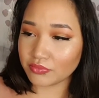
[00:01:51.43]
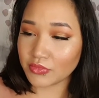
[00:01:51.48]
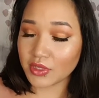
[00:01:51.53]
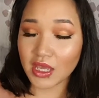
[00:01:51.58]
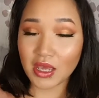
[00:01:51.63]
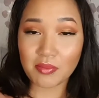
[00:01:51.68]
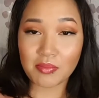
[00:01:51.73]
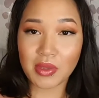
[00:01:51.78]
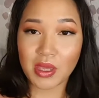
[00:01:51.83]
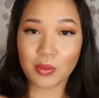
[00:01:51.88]

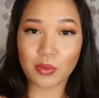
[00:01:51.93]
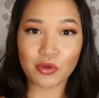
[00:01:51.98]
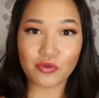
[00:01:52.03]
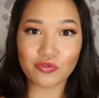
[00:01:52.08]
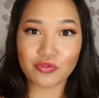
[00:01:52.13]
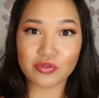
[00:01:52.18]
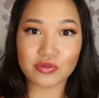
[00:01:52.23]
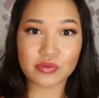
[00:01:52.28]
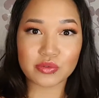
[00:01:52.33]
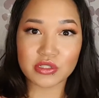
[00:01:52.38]
Yeah, maybe
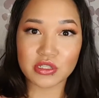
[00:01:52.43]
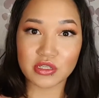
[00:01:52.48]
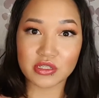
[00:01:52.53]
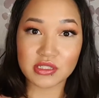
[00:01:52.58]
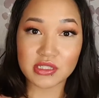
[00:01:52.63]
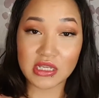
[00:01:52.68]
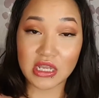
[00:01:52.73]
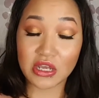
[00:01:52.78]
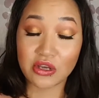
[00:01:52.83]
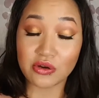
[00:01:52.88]
if it was on
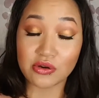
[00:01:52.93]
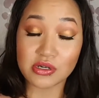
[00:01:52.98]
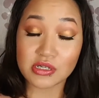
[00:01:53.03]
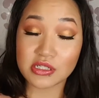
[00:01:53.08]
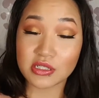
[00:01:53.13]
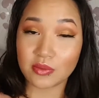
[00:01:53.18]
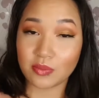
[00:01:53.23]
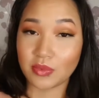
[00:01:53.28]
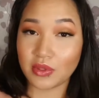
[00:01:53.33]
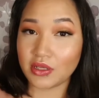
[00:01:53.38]
sale or
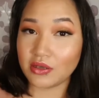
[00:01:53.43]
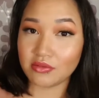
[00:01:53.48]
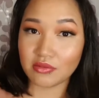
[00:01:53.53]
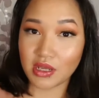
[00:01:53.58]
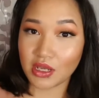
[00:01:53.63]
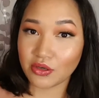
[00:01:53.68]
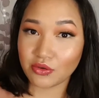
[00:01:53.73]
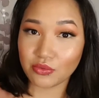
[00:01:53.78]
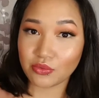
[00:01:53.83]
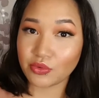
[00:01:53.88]
something,
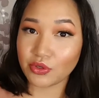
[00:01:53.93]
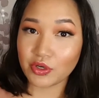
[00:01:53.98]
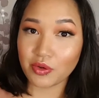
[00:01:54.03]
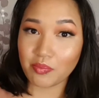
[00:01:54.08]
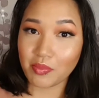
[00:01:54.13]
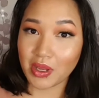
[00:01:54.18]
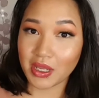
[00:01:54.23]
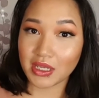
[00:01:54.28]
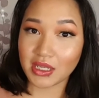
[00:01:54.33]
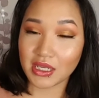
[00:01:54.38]
I
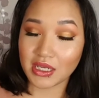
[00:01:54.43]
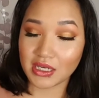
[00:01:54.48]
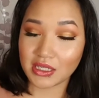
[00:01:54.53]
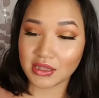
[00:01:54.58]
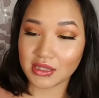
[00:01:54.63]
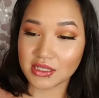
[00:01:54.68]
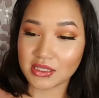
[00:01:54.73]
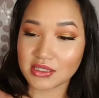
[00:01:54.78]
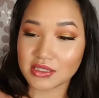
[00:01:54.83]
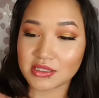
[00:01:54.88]
wouldn't mind
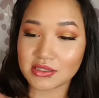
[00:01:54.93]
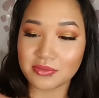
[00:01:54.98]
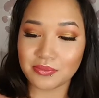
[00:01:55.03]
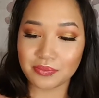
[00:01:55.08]
getting this.